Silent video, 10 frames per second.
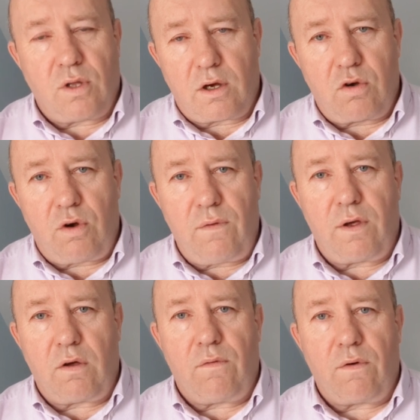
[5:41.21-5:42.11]
So that
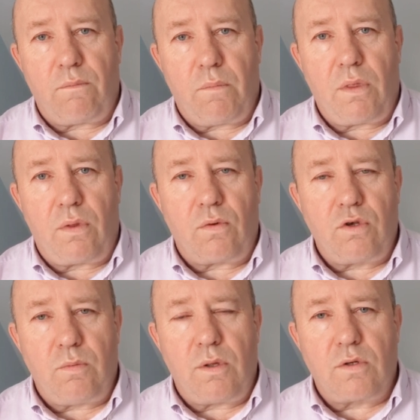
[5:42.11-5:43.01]
craving over a month or
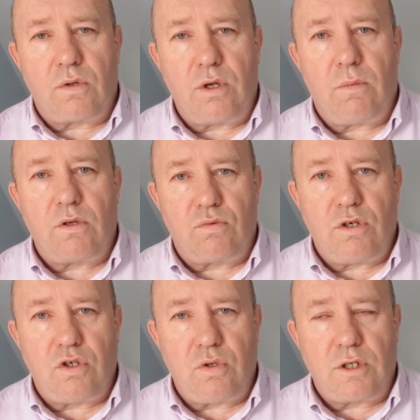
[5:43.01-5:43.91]
2 months or 3 months
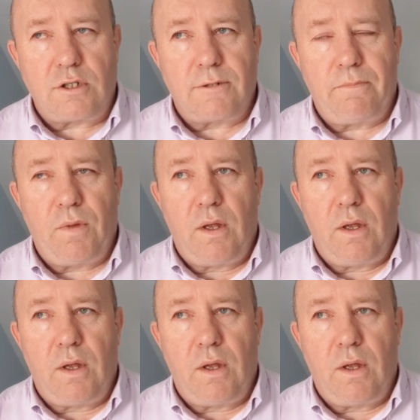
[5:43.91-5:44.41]
reduces.